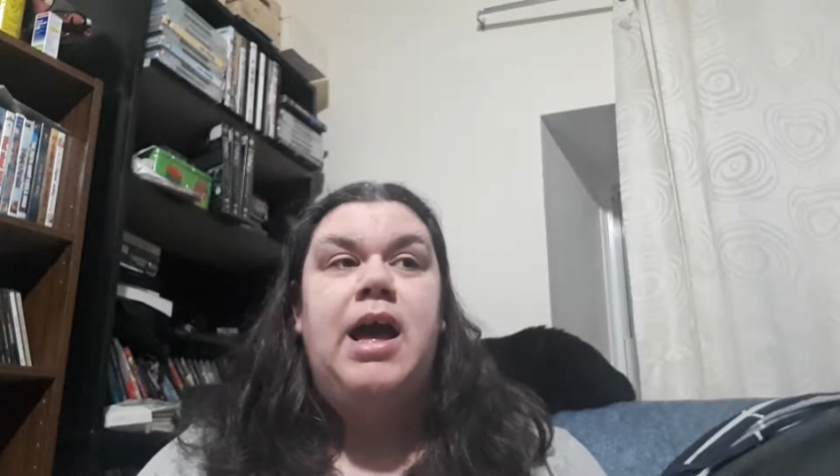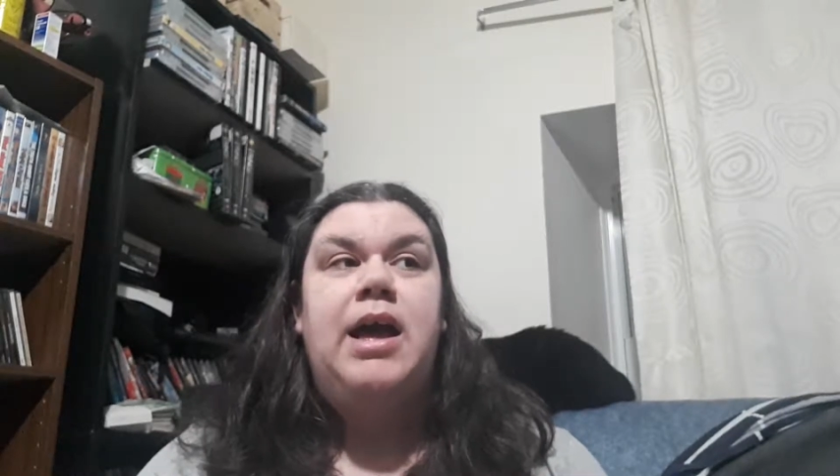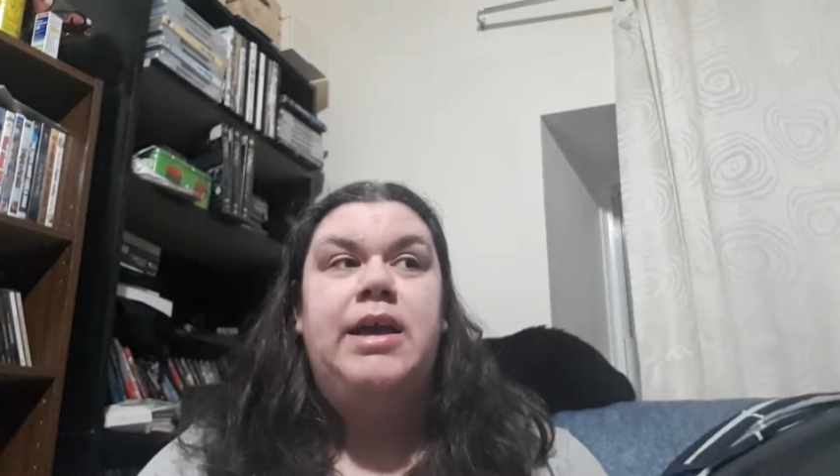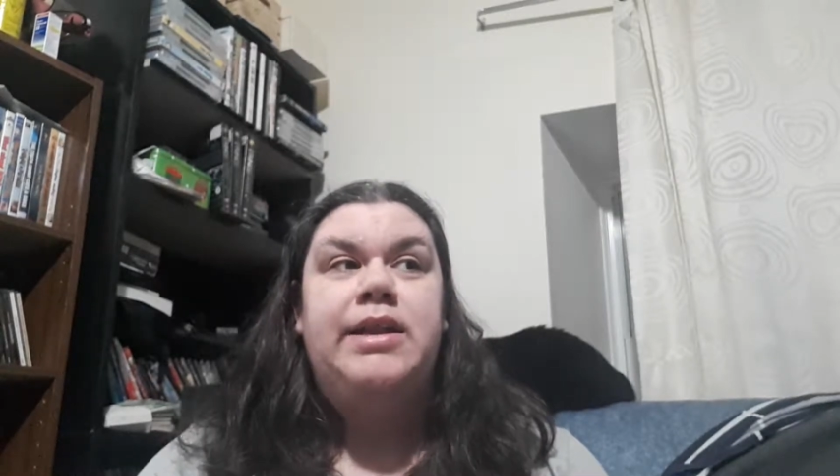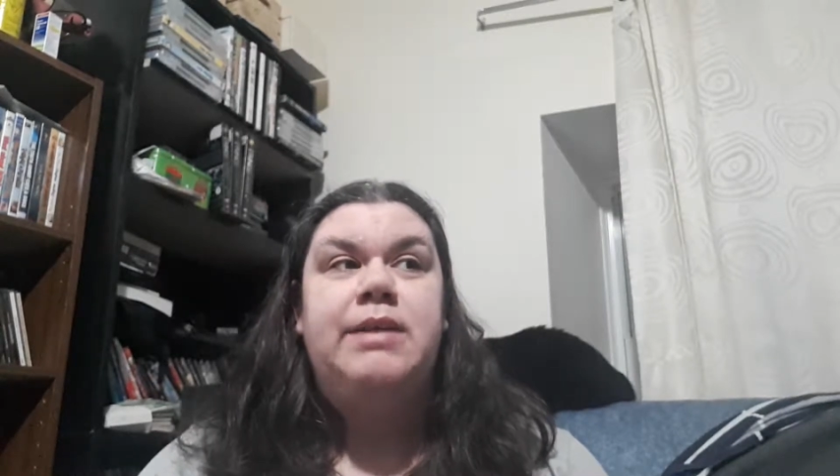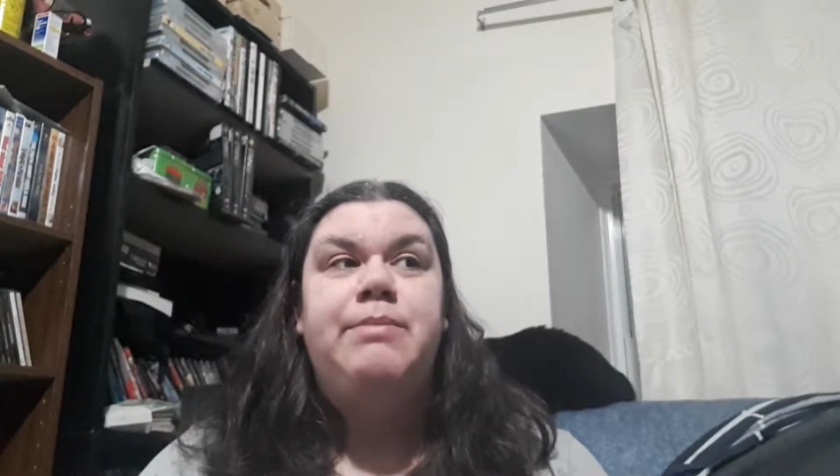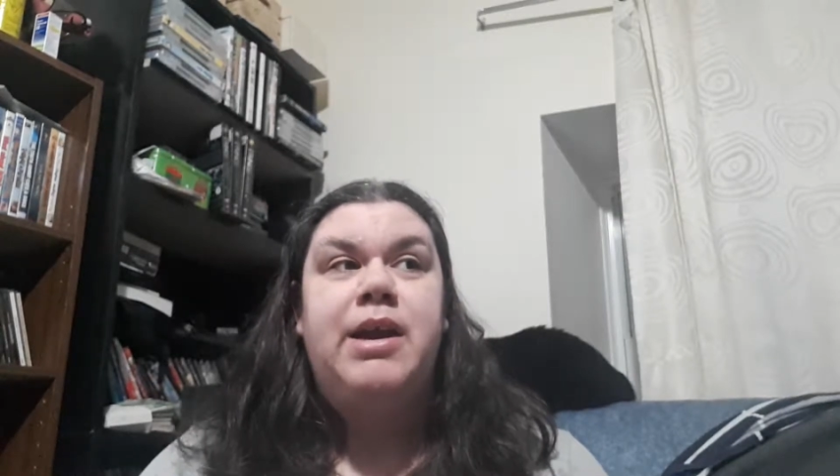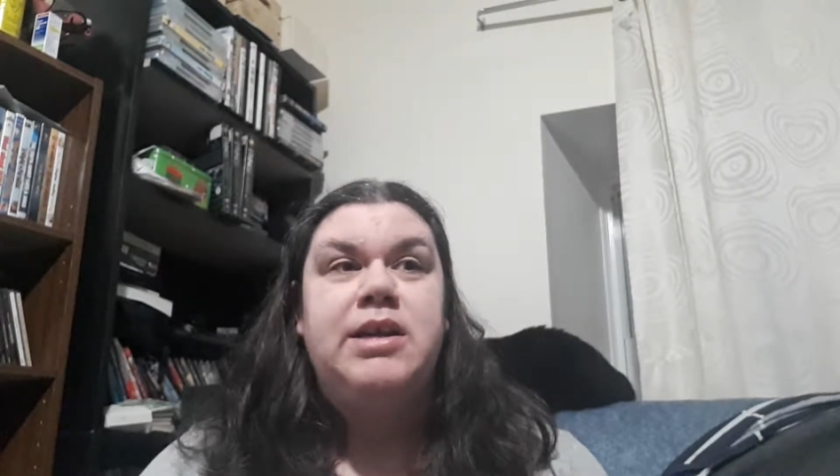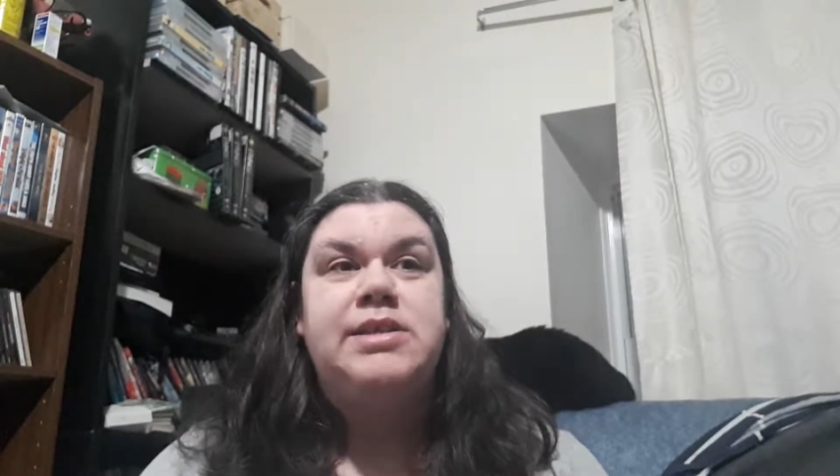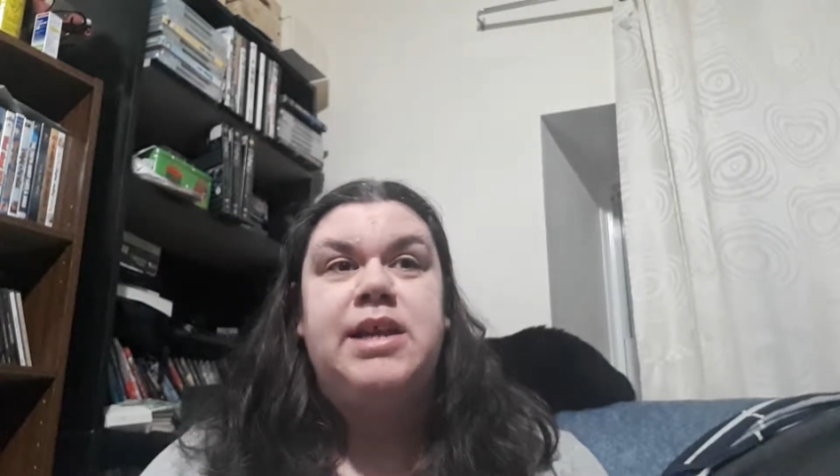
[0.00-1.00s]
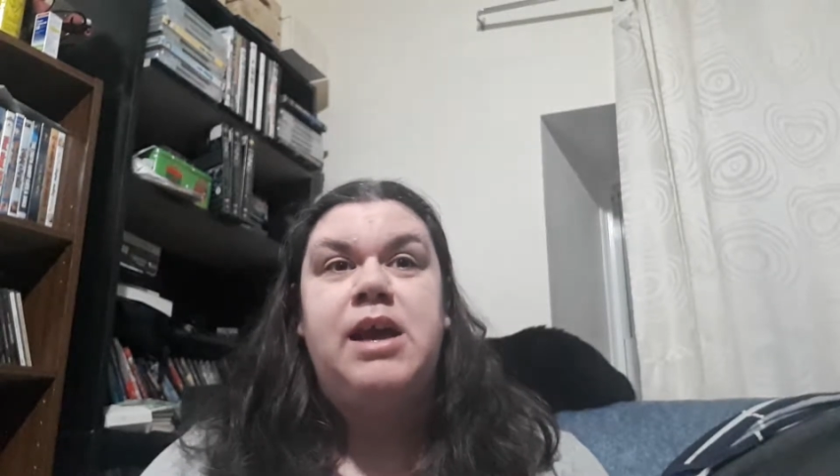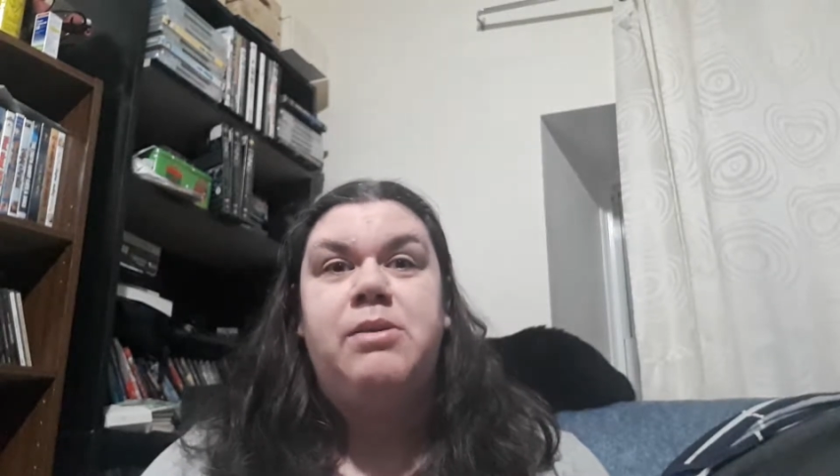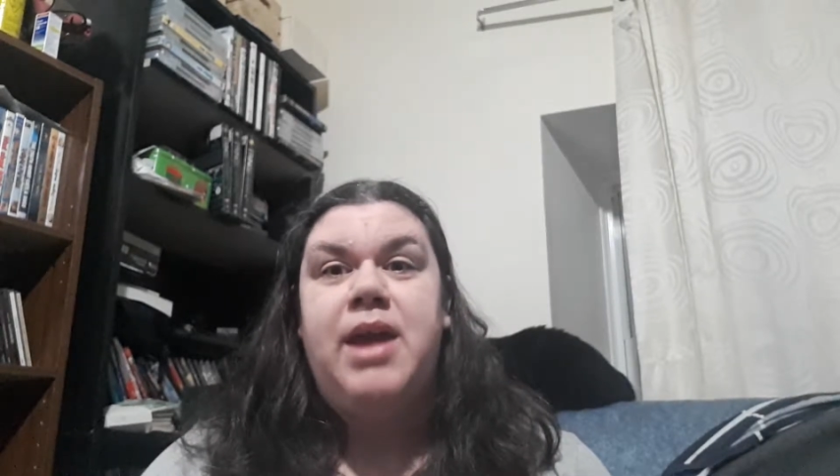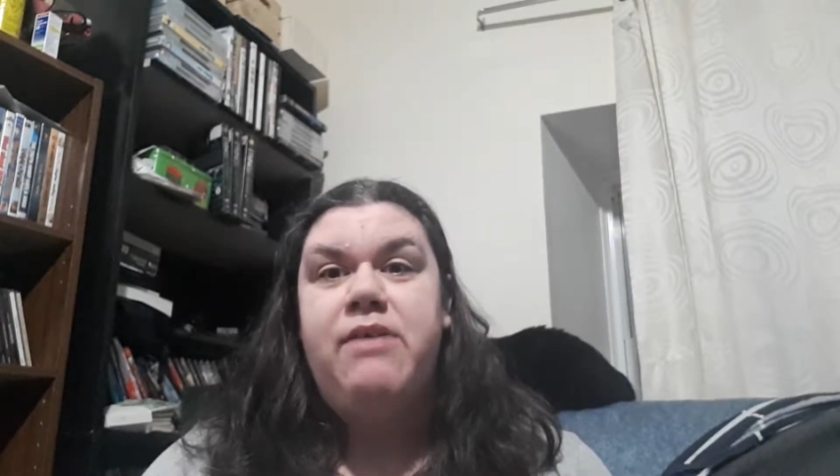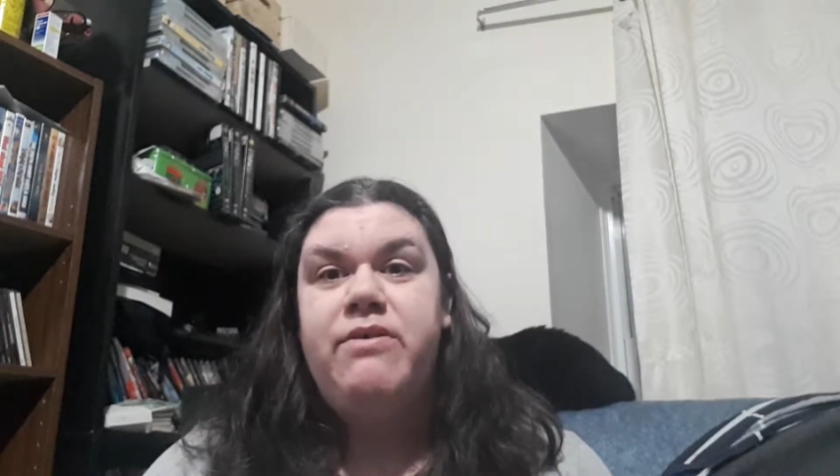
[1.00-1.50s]
in comparison, I
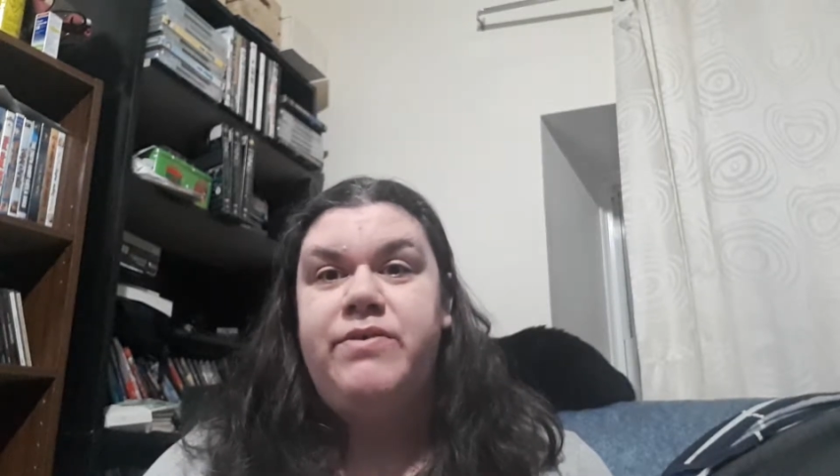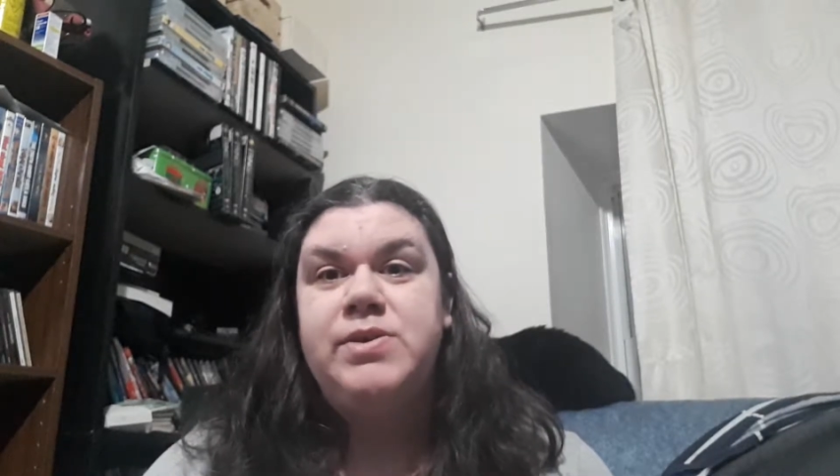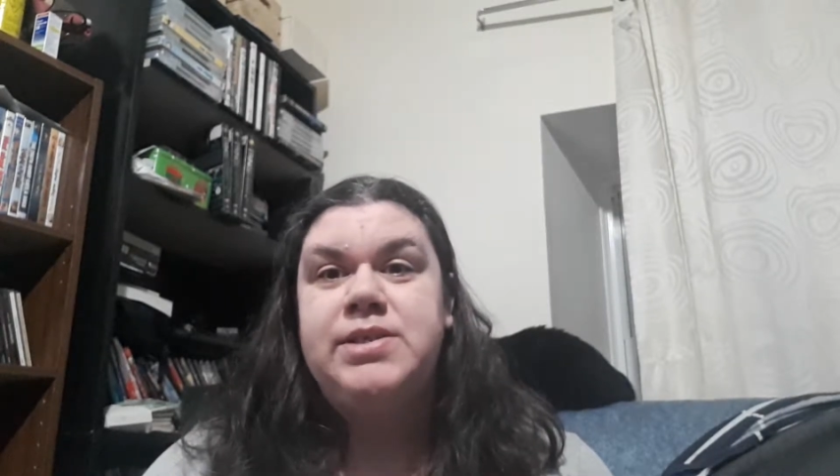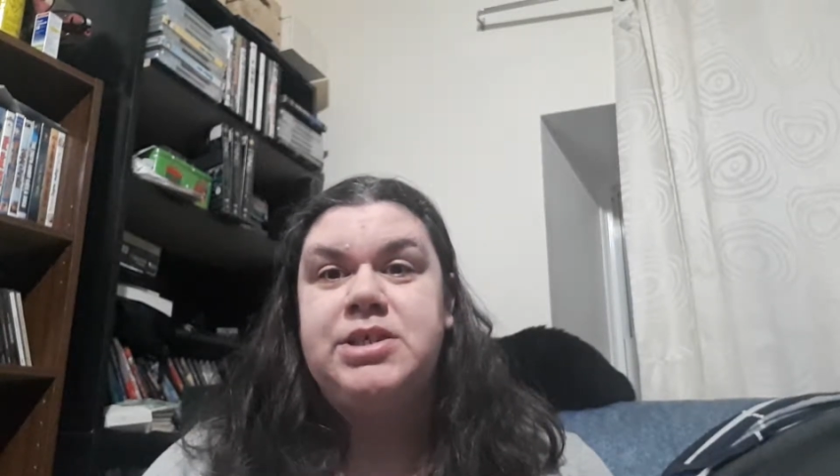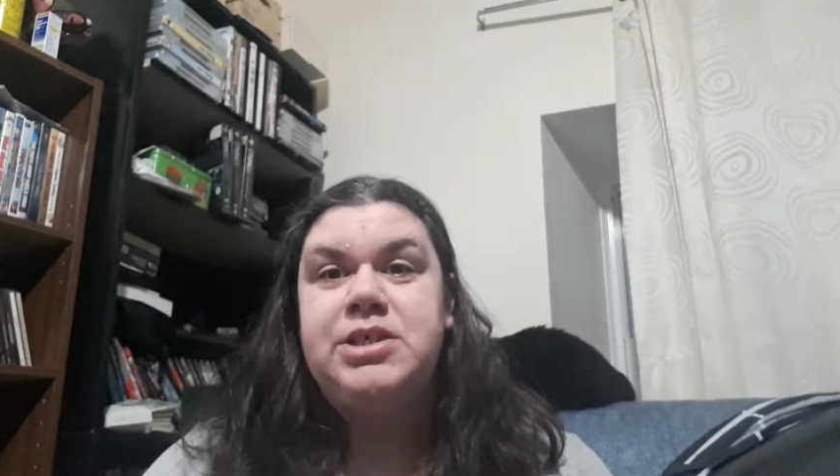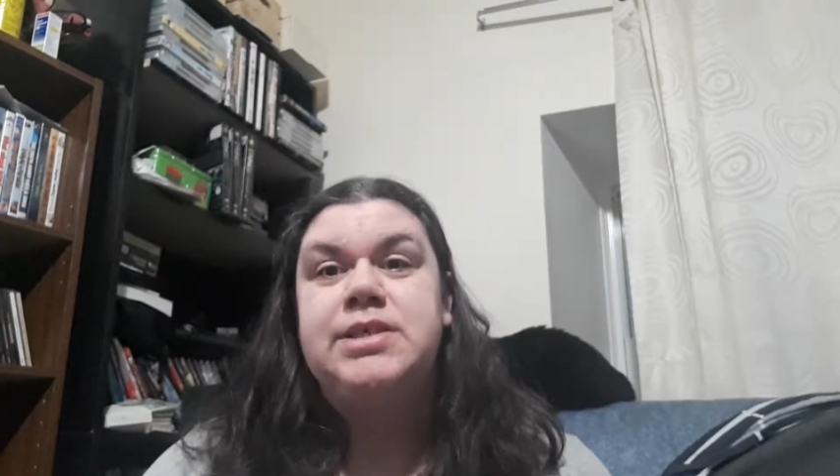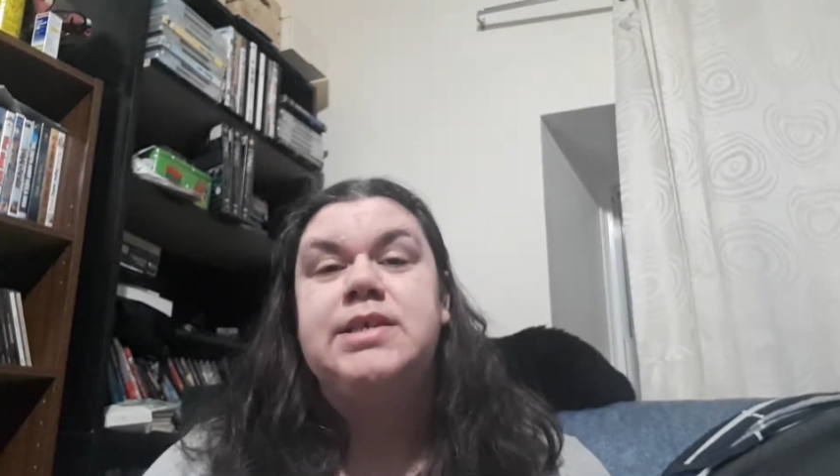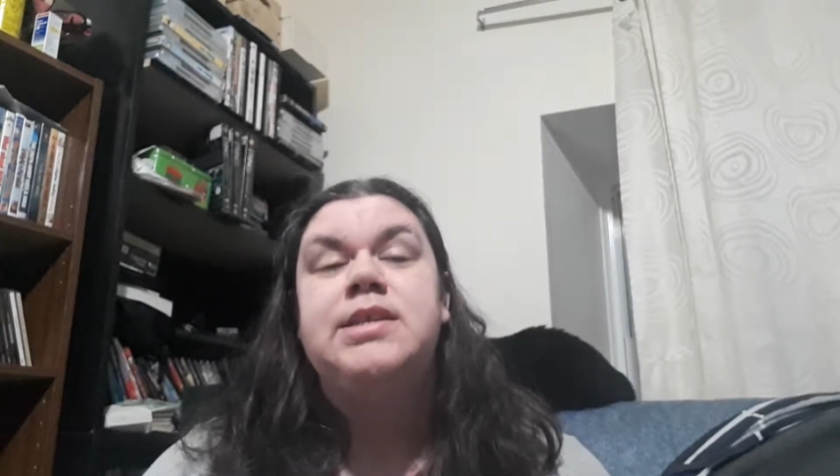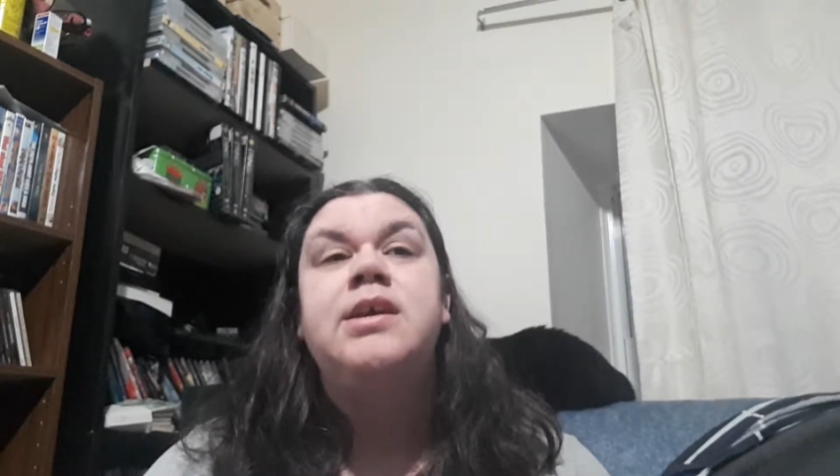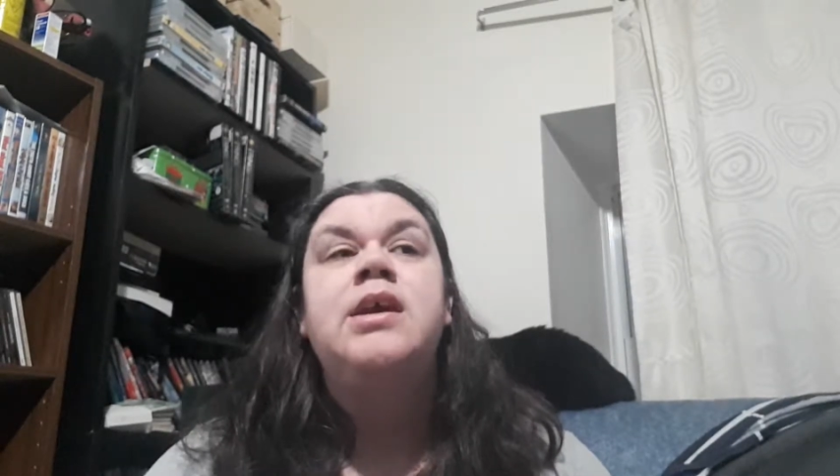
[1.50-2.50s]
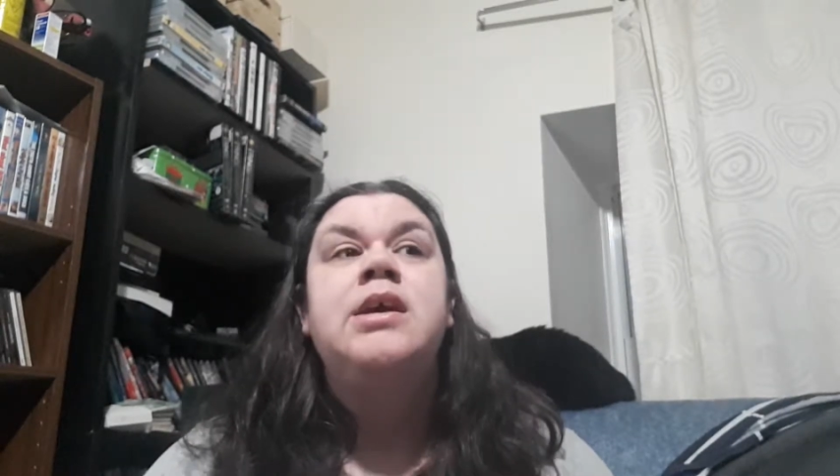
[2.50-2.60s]
only have a few stitches in,